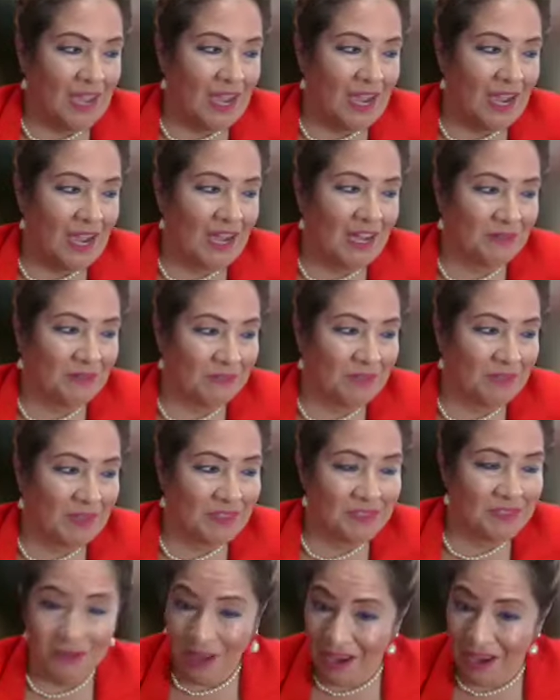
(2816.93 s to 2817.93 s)

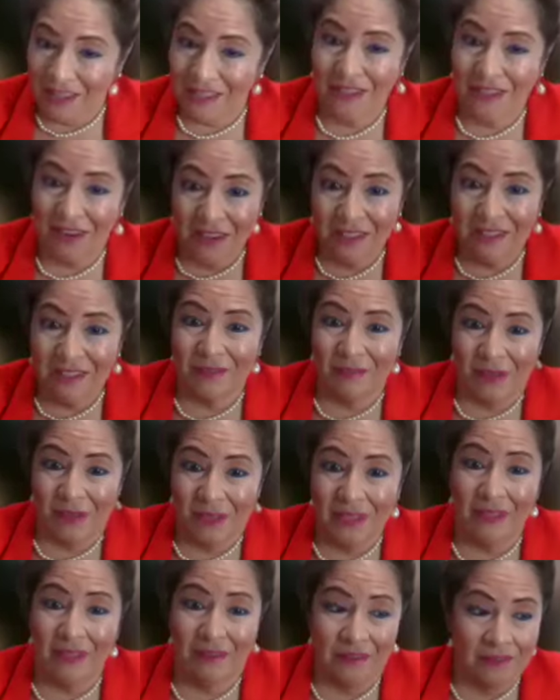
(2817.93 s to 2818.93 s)
And so, yeah, I started
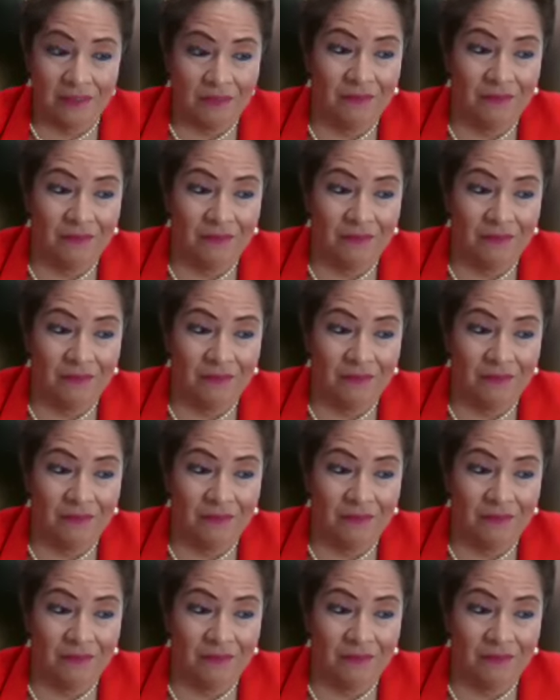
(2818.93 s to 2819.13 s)
spending